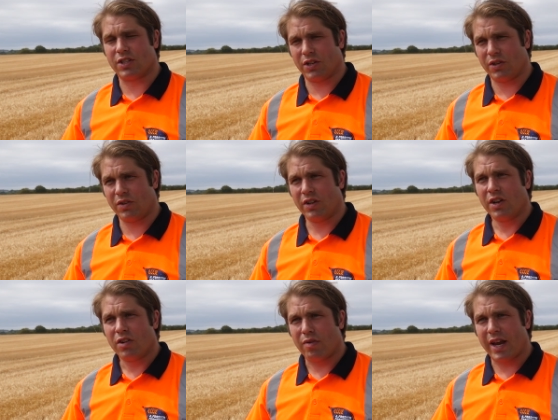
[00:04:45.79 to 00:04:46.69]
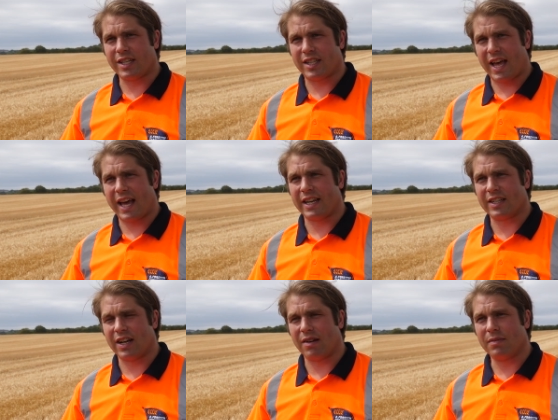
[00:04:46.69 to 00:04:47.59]
to raise their
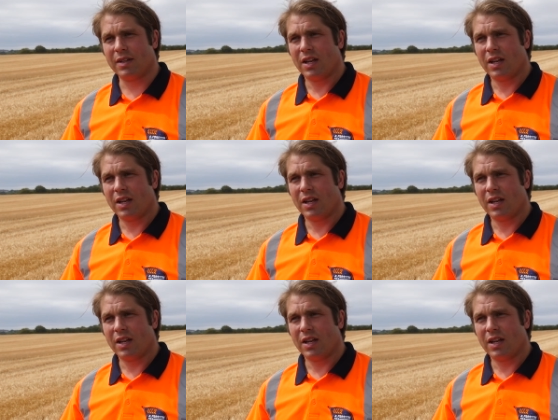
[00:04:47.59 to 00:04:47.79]
headers up